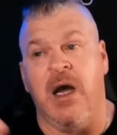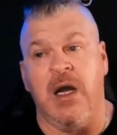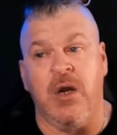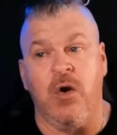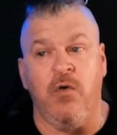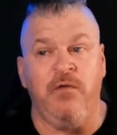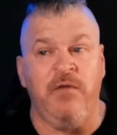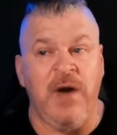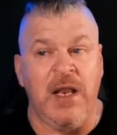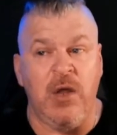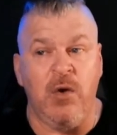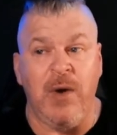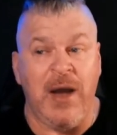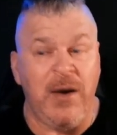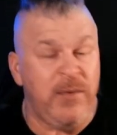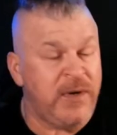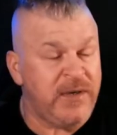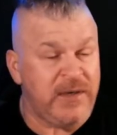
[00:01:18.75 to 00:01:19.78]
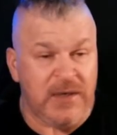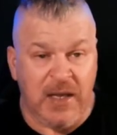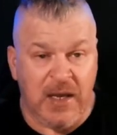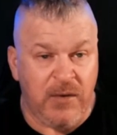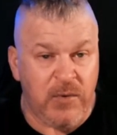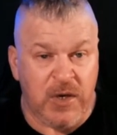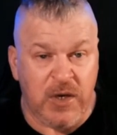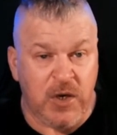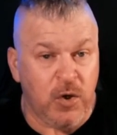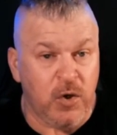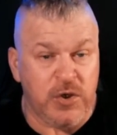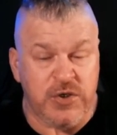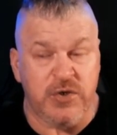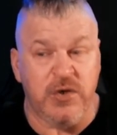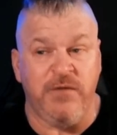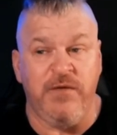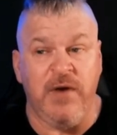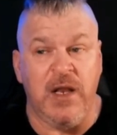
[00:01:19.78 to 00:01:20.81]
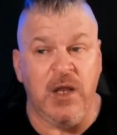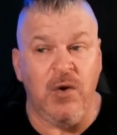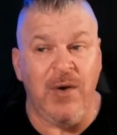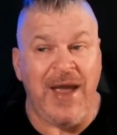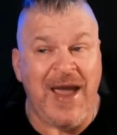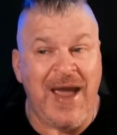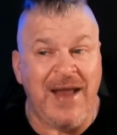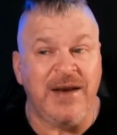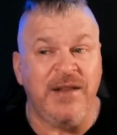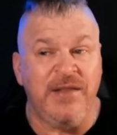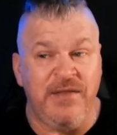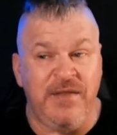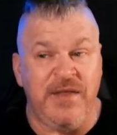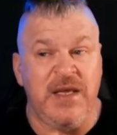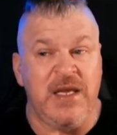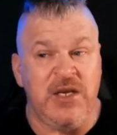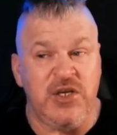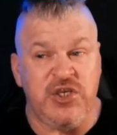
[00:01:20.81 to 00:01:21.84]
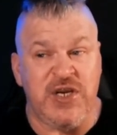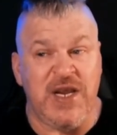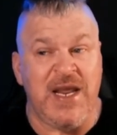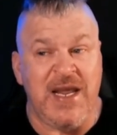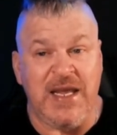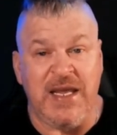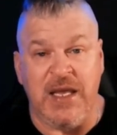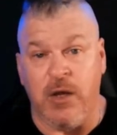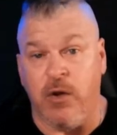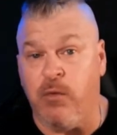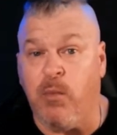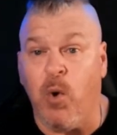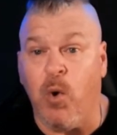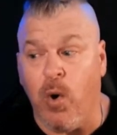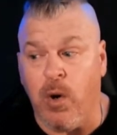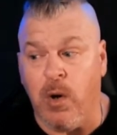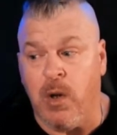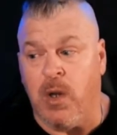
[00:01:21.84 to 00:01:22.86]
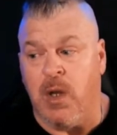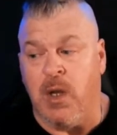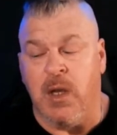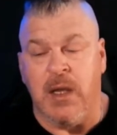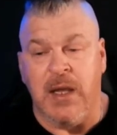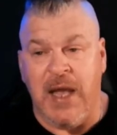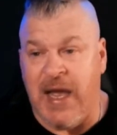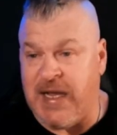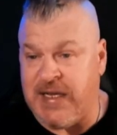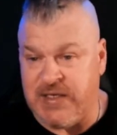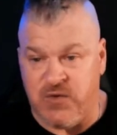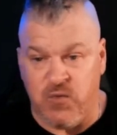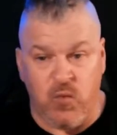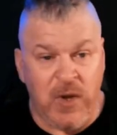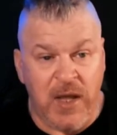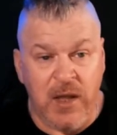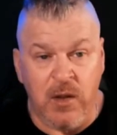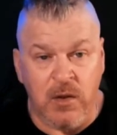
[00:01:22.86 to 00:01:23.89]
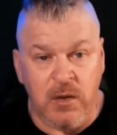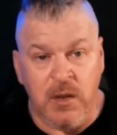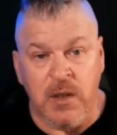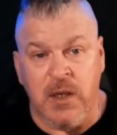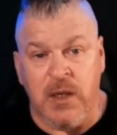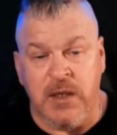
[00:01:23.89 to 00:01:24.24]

Go follow. I would encourage you to follow at VJ Gilmore as well,